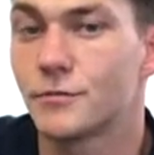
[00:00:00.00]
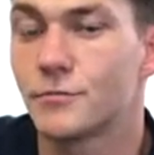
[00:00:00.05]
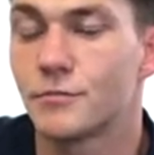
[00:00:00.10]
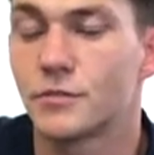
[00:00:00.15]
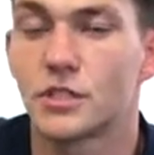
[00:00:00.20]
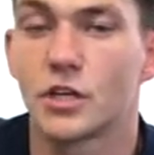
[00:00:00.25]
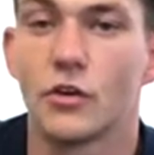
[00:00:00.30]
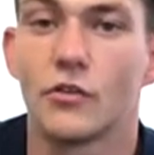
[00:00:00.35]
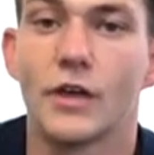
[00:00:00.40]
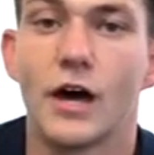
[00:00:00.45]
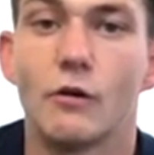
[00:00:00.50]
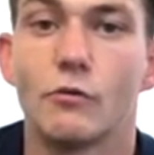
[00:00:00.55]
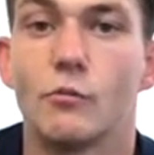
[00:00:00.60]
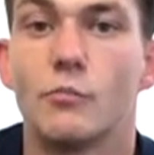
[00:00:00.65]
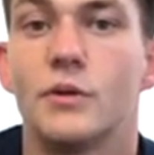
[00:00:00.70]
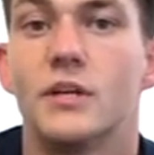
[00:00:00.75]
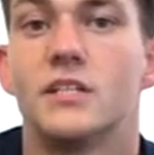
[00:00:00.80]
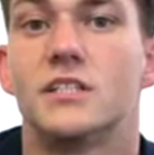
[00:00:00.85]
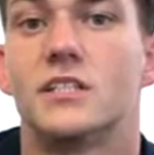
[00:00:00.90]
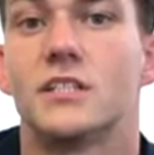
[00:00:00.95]
So that would
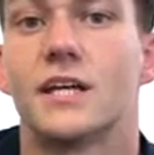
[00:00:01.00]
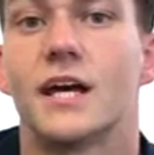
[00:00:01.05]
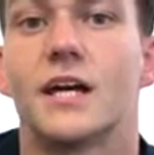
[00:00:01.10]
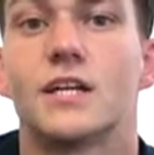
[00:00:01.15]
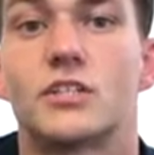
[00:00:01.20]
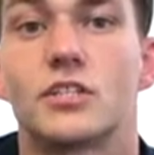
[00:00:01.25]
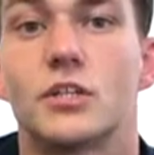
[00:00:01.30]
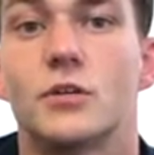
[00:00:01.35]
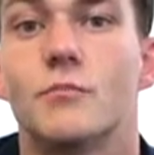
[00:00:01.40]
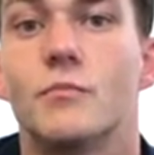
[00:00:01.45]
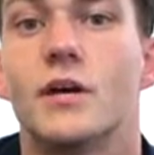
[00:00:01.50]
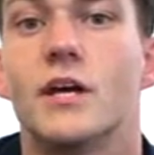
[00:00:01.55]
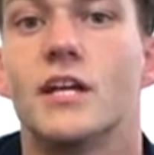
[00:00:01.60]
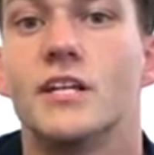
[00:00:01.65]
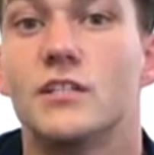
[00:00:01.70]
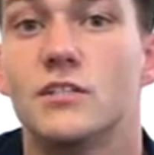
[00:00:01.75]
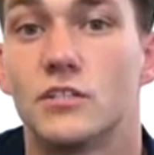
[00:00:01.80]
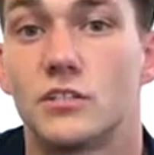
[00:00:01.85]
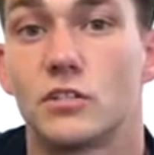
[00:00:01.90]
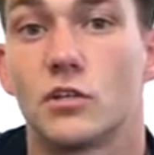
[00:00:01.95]
be to get some
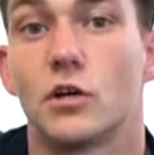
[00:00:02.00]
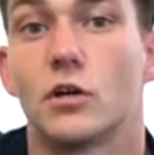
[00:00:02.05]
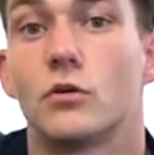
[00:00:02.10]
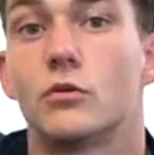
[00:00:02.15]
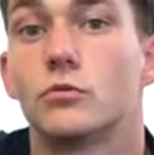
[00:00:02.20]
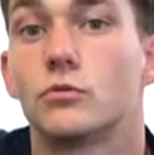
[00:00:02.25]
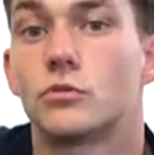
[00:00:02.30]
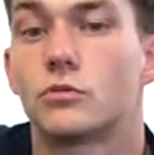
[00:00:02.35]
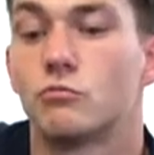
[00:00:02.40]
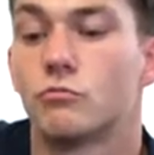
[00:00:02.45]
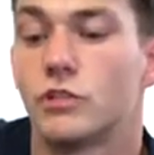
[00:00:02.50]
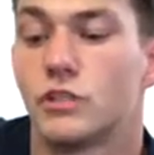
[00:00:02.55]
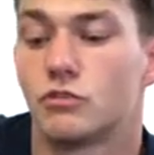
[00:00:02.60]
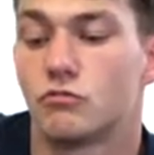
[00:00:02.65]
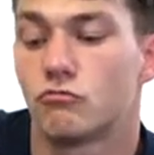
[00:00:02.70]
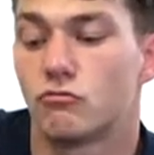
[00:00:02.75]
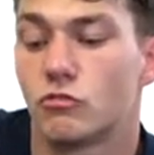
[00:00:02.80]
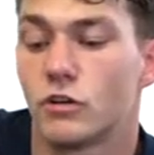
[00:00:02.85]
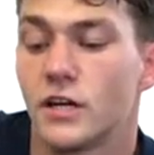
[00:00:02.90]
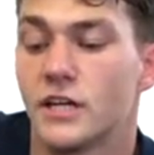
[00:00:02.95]
insoles which
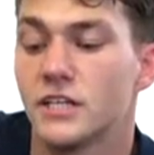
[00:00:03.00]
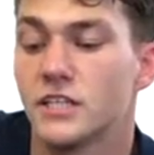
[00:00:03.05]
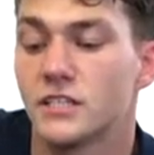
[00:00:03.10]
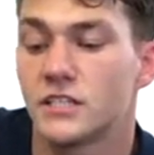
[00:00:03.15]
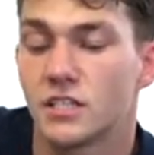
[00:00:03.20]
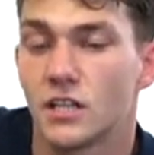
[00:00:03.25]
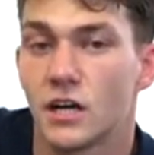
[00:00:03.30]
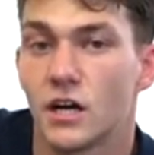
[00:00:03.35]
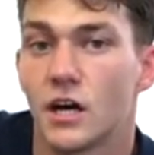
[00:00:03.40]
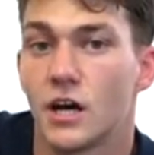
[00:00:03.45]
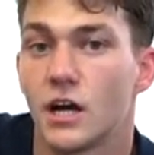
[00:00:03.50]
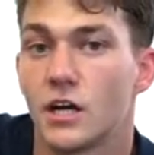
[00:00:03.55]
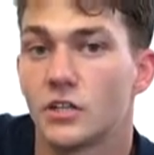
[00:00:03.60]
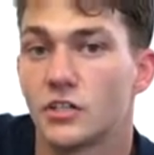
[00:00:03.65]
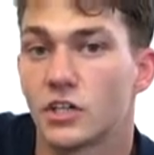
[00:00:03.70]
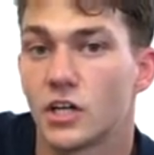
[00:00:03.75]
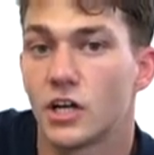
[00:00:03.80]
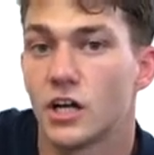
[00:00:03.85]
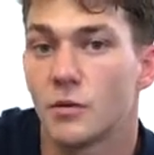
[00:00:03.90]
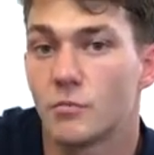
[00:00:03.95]
raise the arch
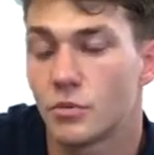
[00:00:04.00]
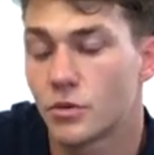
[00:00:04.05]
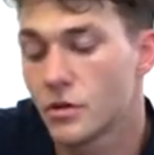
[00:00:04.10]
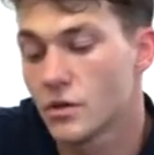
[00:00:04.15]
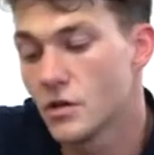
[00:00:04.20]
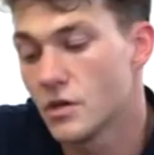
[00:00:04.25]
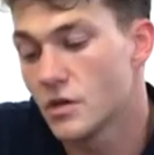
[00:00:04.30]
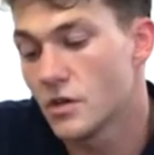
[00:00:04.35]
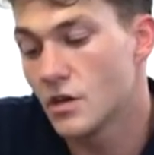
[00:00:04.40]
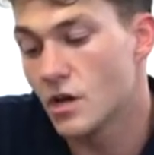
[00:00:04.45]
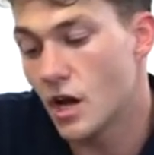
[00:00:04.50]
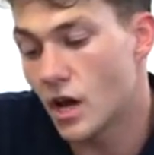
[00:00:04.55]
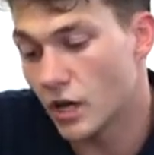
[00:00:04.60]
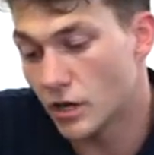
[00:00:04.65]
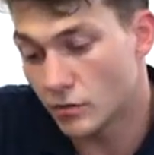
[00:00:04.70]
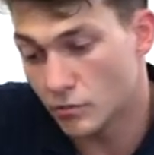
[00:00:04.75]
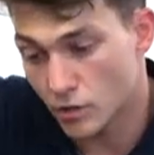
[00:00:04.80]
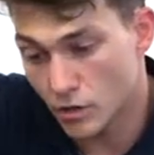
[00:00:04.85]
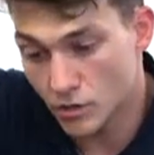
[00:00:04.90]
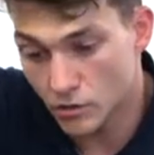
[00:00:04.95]
up,
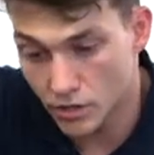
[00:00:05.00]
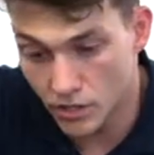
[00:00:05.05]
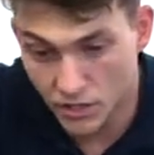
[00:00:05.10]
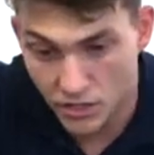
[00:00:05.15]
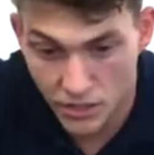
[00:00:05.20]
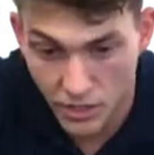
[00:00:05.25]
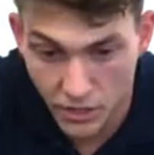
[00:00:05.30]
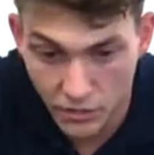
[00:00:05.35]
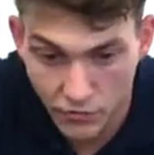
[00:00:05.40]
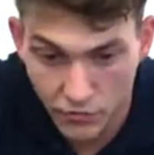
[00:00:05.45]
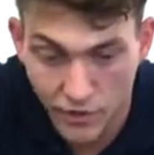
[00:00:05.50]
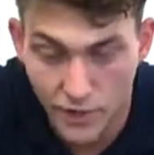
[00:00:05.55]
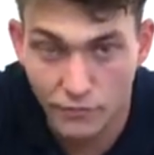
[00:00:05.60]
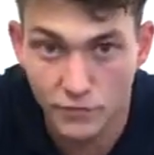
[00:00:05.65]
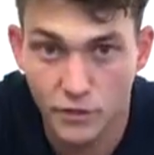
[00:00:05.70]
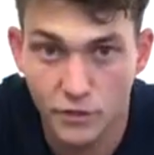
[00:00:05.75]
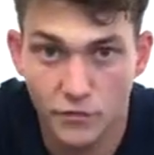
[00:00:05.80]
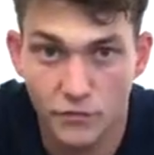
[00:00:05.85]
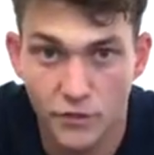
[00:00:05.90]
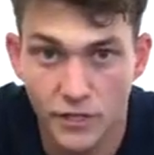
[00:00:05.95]
and instead of
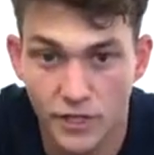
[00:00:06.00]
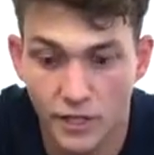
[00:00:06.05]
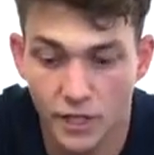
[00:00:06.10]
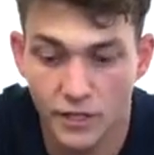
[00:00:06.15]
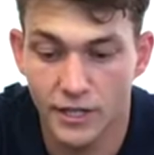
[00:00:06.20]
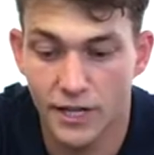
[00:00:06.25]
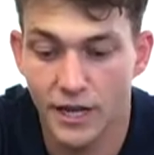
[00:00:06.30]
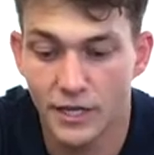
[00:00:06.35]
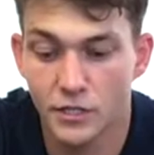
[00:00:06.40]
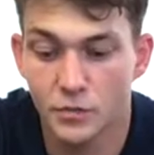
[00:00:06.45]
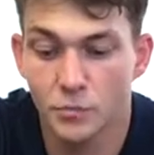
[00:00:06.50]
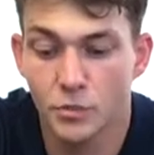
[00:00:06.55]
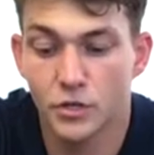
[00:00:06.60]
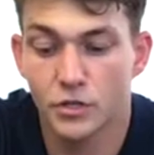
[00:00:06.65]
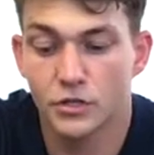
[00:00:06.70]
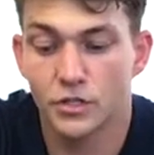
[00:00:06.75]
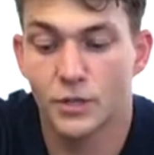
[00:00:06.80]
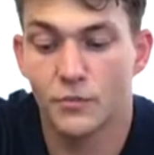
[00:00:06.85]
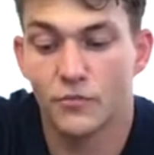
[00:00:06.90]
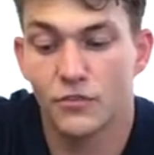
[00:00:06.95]
having your feet like that, you put
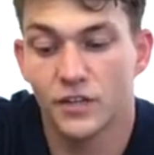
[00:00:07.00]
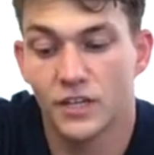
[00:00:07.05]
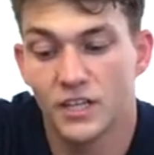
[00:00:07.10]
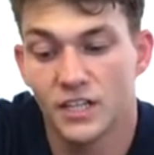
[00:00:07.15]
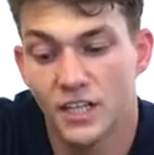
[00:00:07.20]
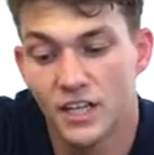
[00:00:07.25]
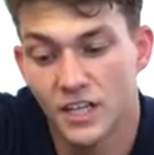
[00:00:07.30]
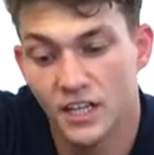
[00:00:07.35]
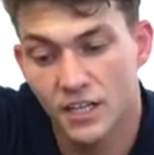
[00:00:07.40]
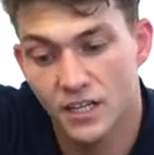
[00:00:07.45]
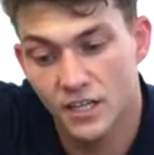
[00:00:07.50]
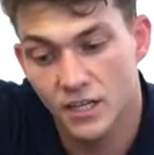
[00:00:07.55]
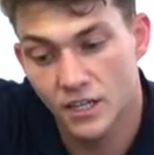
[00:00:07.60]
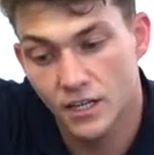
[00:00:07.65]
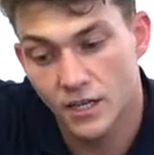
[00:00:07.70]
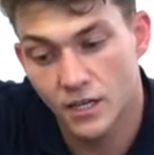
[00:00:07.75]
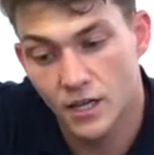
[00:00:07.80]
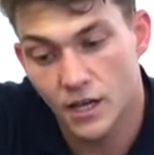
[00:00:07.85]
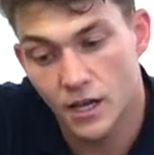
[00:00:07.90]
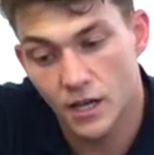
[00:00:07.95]
something in here
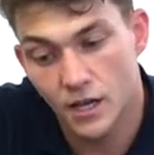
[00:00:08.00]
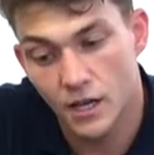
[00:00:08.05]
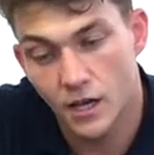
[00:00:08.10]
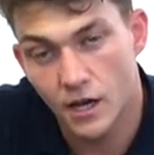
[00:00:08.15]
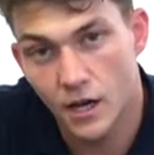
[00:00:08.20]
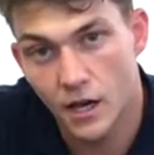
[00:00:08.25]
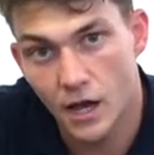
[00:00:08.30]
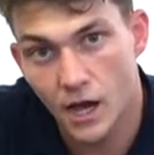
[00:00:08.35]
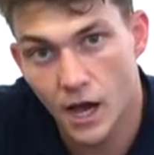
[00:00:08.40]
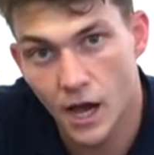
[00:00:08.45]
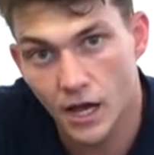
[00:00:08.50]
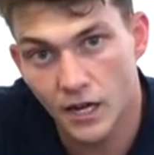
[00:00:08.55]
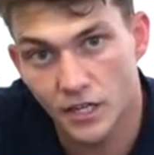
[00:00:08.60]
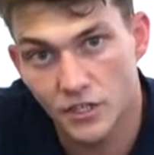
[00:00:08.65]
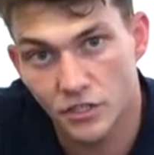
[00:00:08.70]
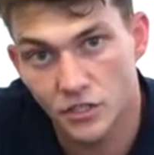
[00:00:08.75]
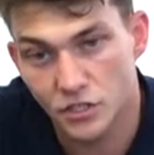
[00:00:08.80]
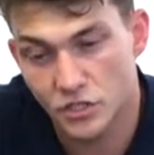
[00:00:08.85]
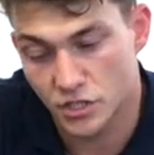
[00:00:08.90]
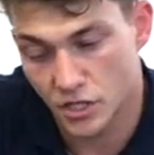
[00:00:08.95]
and it
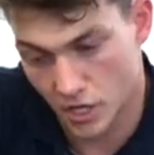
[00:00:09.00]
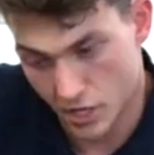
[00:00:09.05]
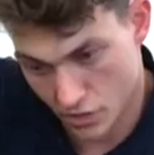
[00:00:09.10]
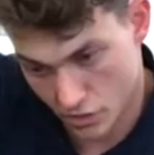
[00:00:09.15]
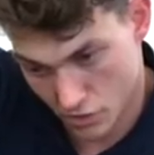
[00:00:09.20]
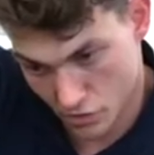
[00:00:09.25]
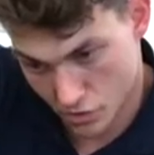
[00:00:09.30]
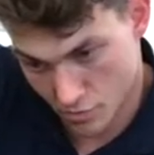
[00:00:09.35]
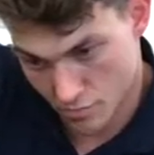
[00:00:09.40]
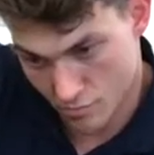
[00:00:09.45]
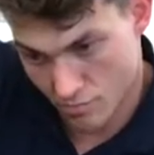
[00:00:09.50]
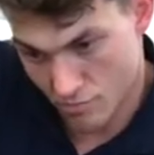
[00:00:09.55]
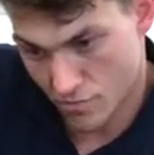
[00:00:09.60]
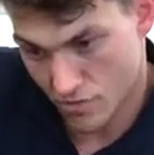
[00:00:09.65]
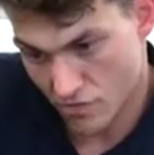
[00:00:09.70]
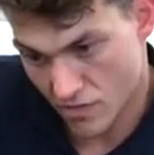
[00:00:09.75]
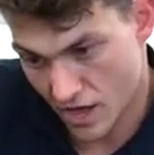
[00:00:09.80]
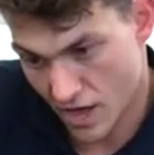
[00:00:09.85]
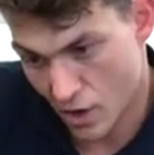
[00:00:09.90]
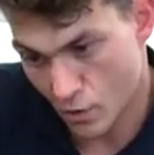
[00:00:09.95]
just turns
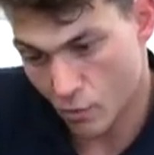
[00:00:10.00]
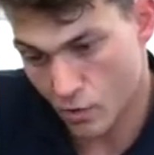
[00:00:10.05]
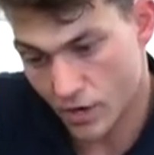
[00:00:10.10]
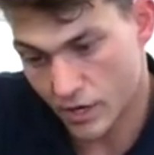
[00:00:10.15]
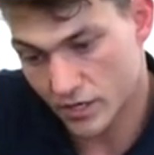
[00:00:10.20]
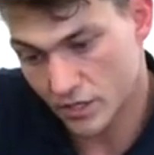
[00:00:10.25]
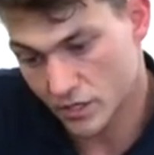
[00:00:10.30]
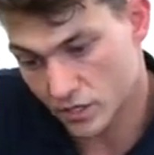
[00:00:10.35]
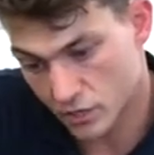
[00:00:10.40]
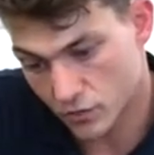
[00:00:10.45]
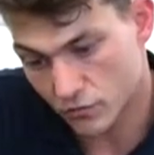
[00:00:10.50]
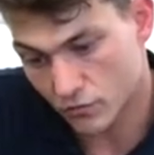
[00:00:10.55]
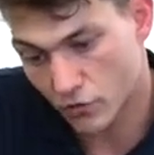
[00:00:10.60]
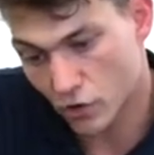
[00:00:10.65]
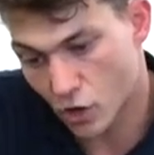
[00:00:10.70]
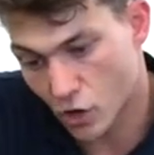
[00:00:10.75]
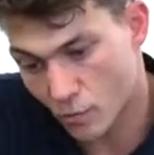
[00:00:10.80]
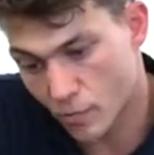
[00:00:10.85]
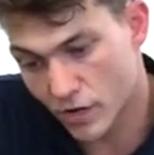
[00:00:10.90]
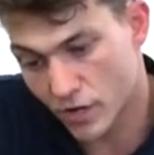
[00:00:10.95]
them that way. So you've
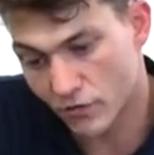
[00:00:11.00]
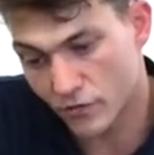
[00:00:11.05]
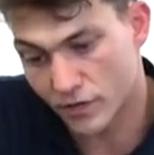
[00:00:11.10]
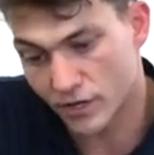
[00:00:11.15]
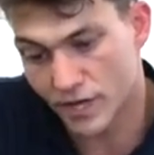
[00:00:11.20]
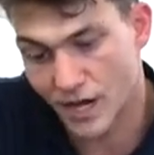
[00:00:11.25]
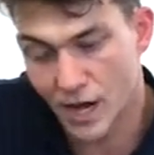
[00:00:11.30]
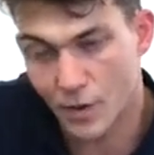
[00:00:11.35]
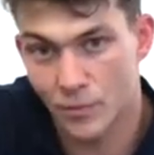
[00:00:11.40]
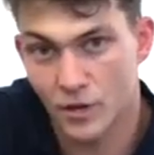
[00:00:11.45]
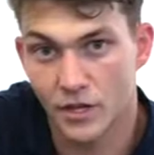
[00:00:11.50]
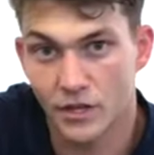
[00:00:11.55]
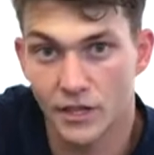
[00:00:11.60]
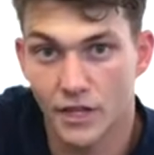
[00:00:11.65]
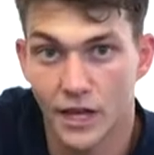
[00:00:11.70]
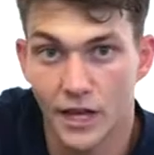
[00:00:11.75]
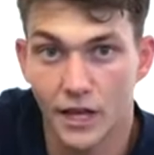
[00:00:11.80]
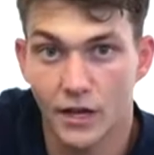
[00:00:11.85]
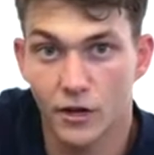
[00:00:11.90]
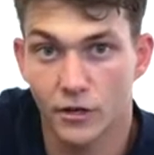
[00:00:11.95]
got a bit of a gap in
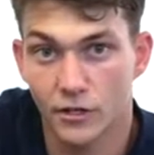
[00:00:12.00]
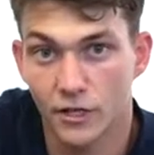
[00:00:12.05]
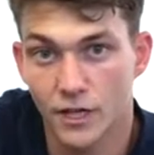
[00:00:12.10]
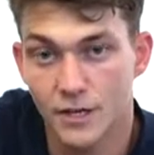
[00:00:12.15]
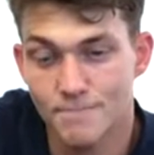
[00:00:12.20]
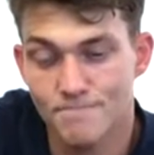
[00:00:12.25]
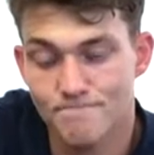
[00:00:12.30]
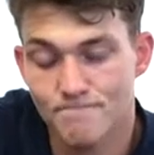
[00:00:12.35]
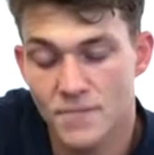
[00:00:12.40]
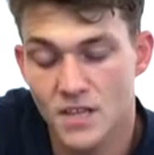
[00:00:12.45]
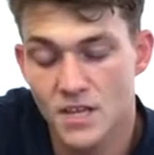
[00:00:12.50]
there, okay?